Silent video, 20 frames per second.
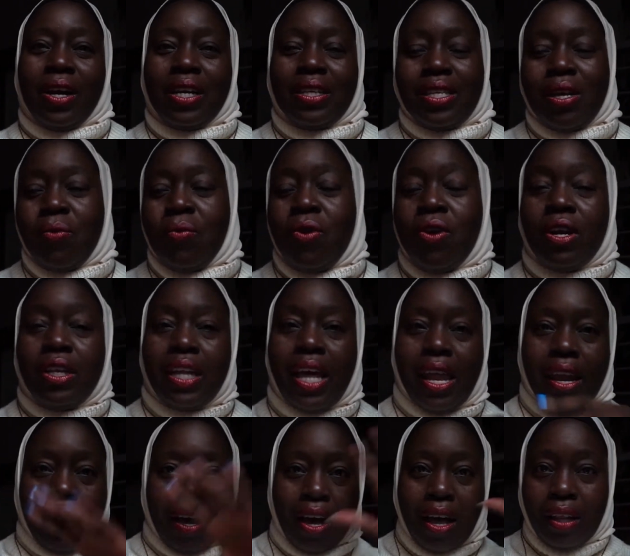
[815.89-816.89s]
because I wore a
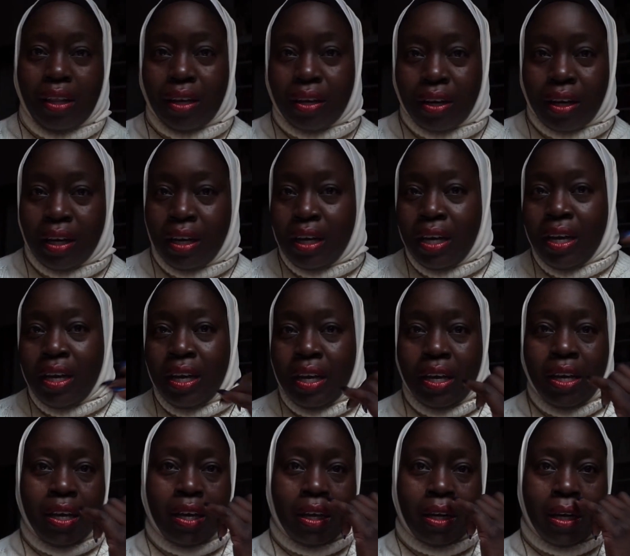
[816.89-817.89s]
lot of color
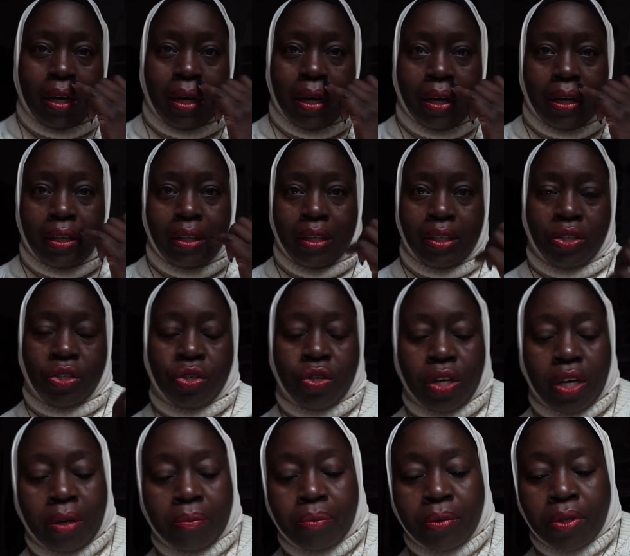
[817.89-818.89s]
on this
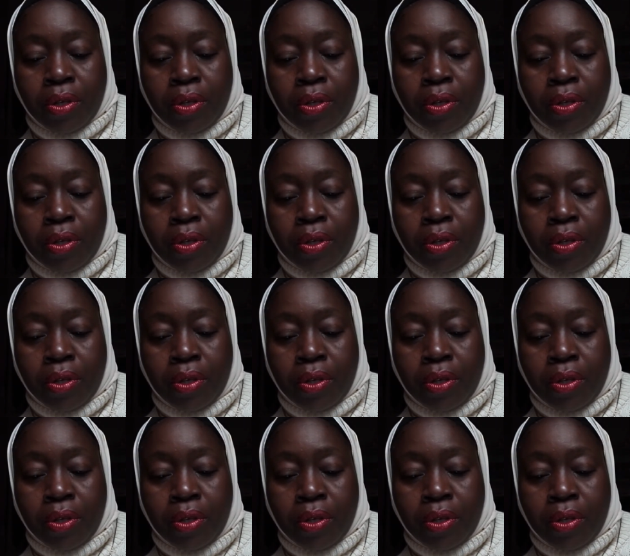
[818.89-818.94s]
trip.